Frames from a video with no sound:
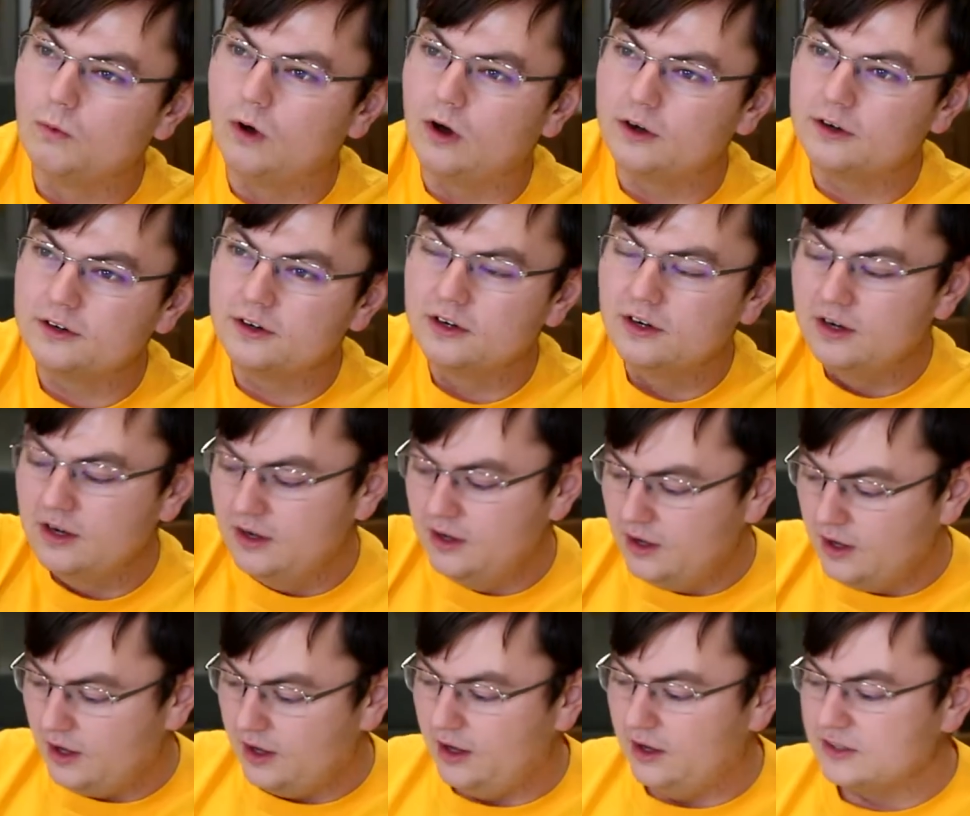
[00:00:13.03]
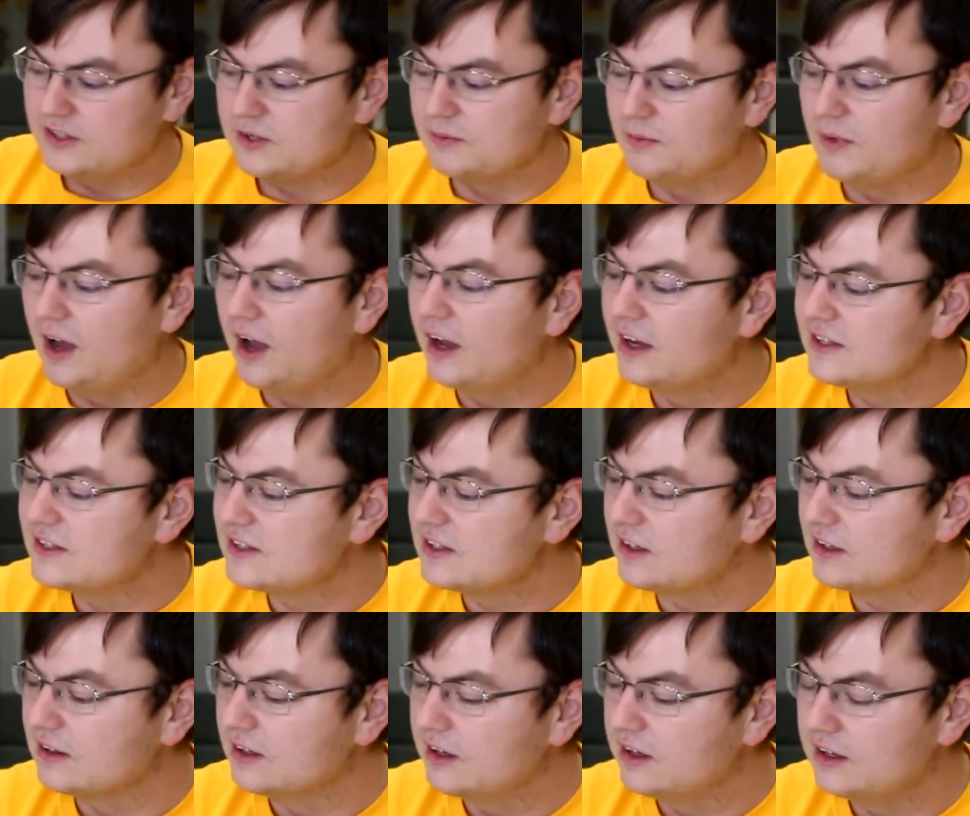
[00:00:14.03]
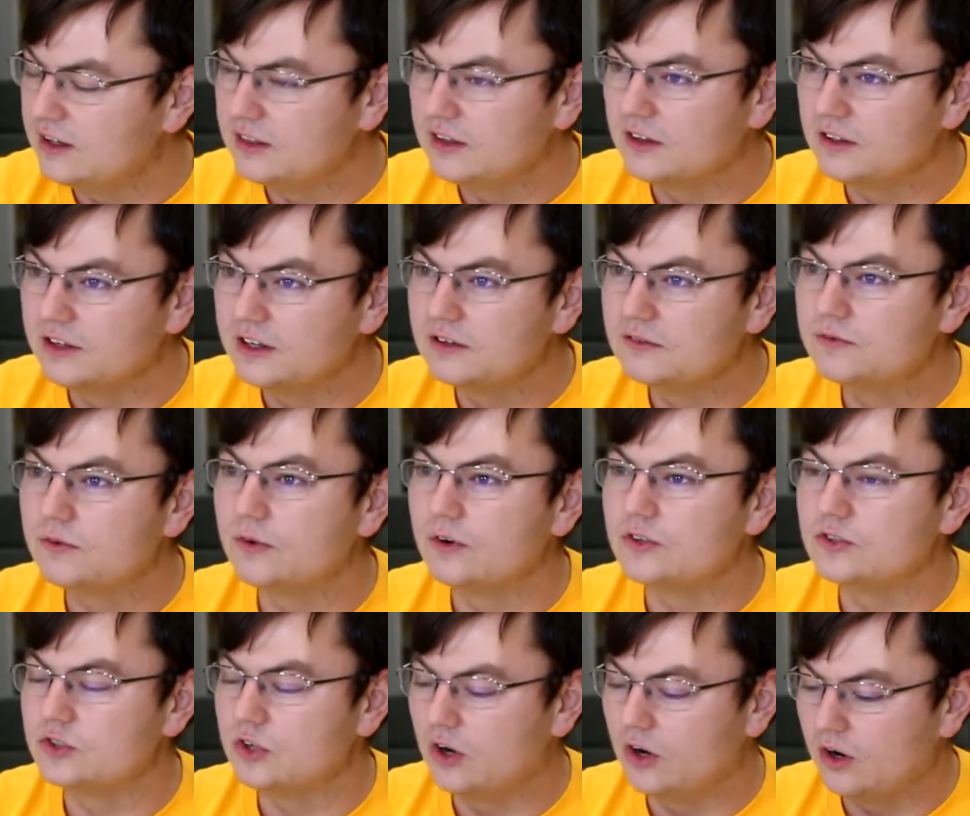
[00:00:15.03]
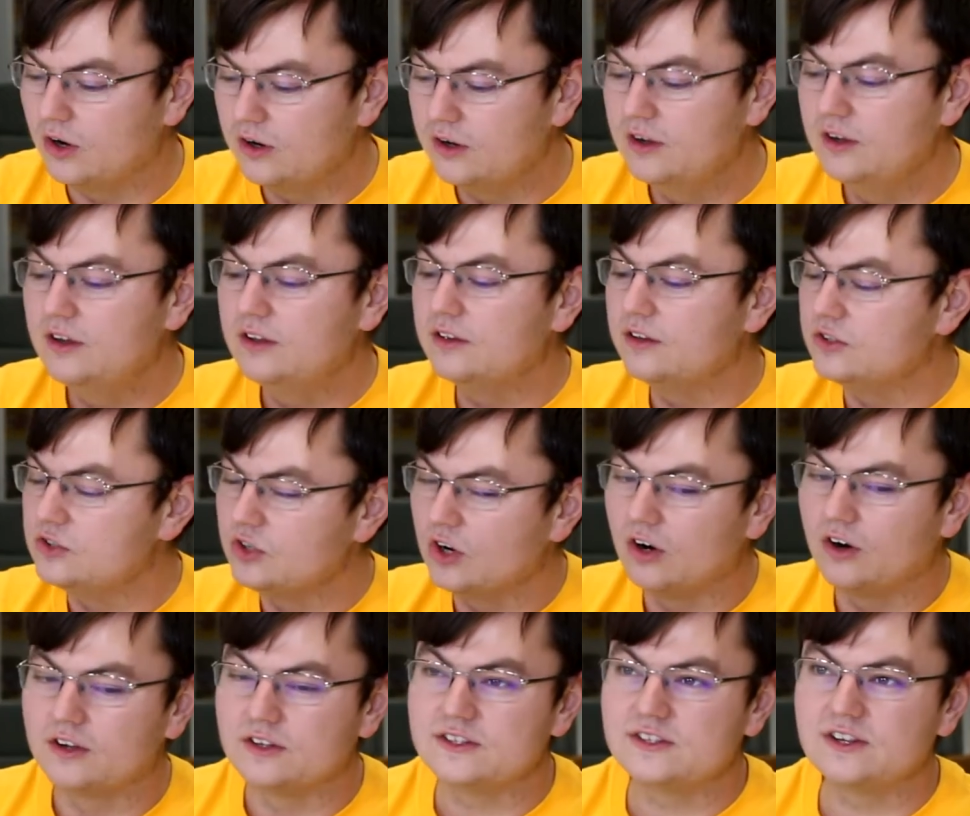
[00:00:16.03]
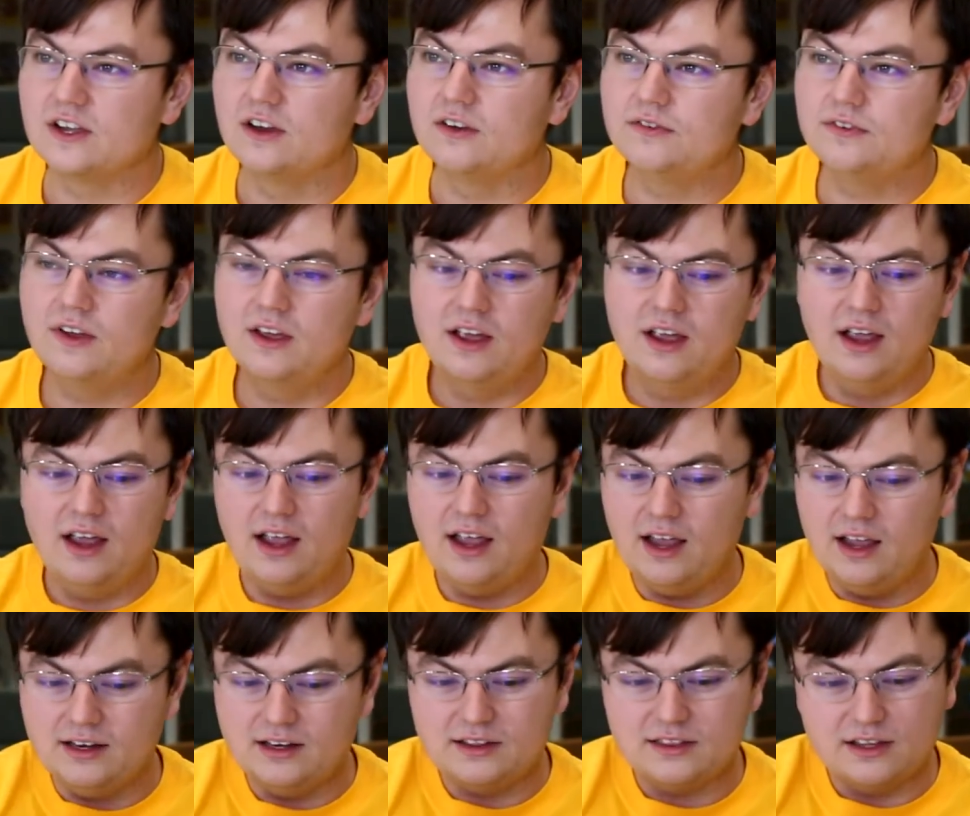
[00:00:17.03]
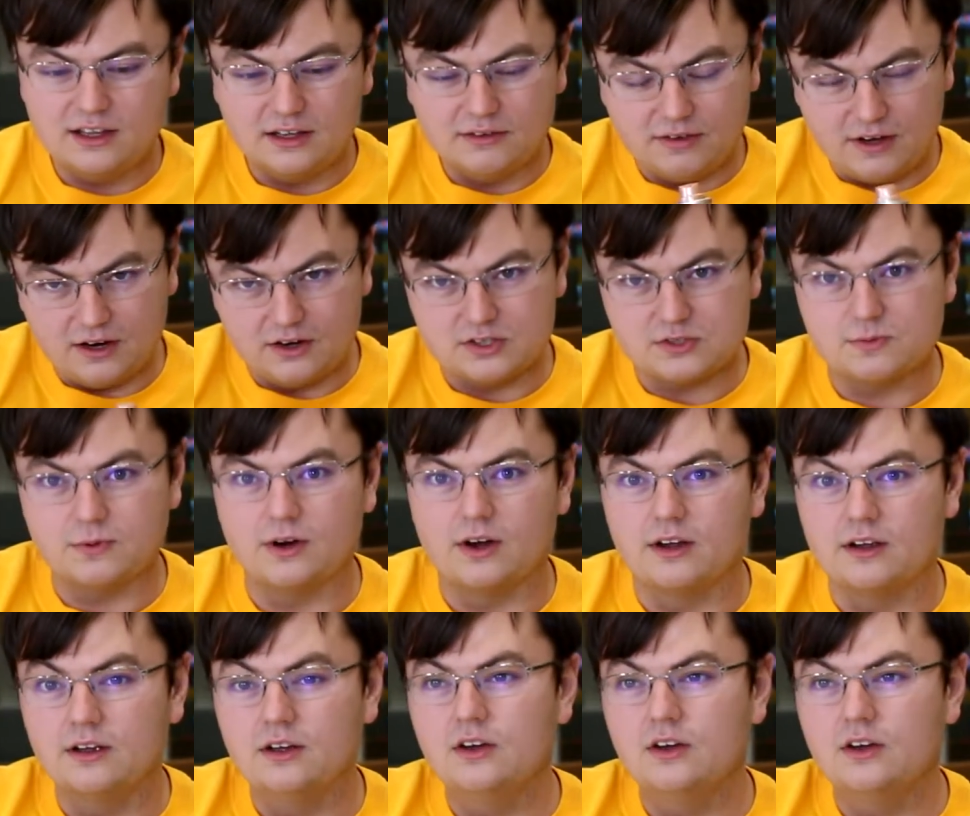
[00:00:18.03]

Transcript: water, some ice in the lid for a jar, the jar itself, and a thing of hairspray.